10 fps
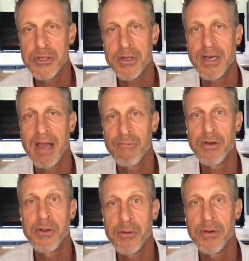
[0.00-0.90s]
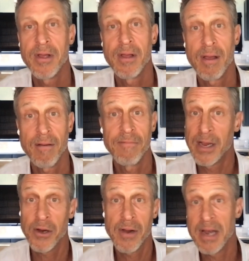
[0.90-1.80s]
so you can have renewed
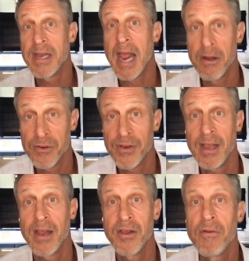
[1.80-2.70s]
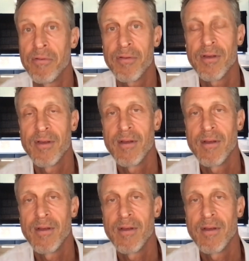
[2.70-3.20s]
vigor and energy and youth.